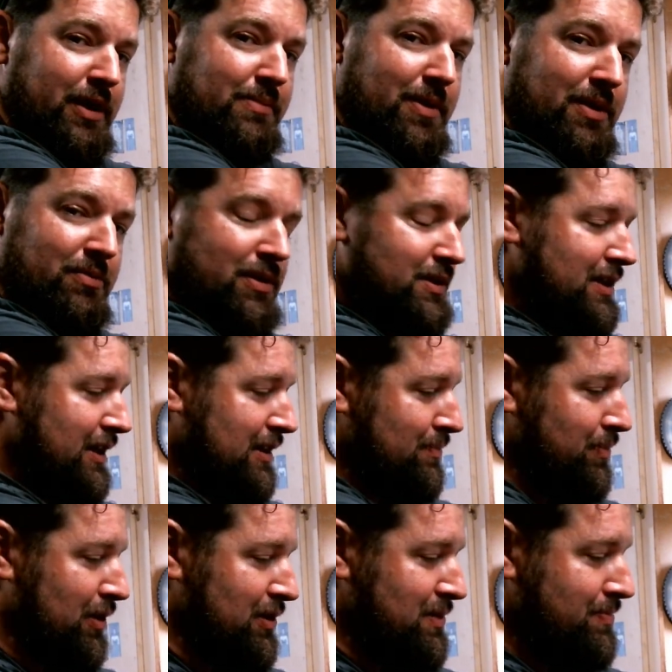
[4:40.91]
You might want to take the
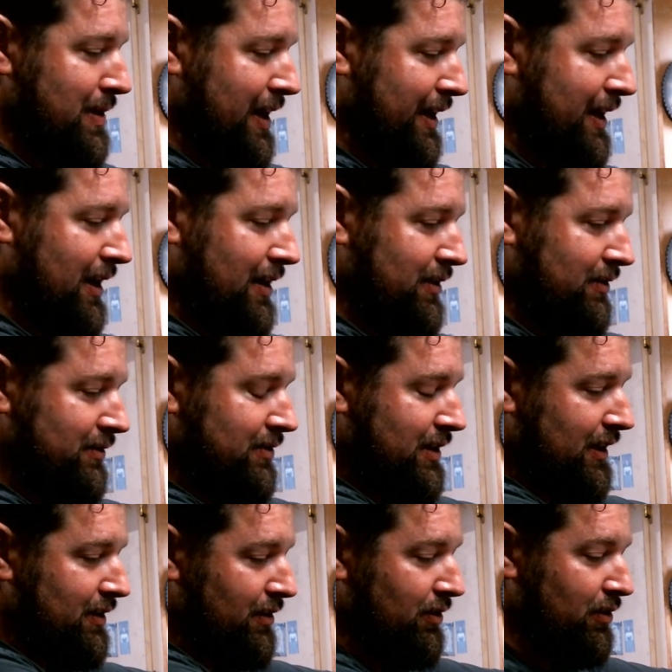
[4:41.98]
bolts back out and
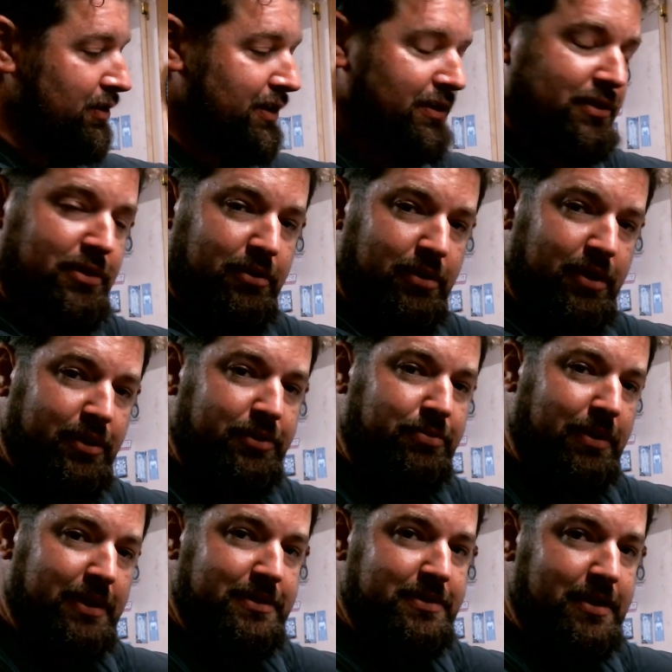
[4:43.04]
take a look at your
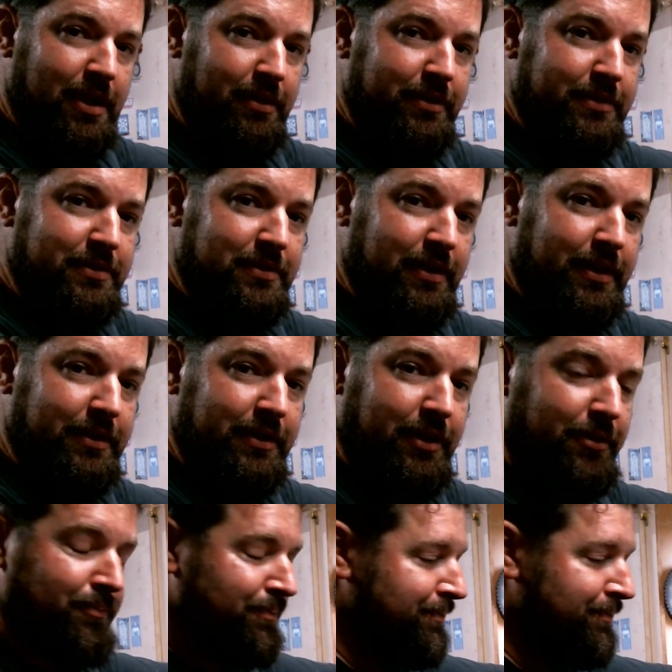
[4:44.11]
threads down inside there.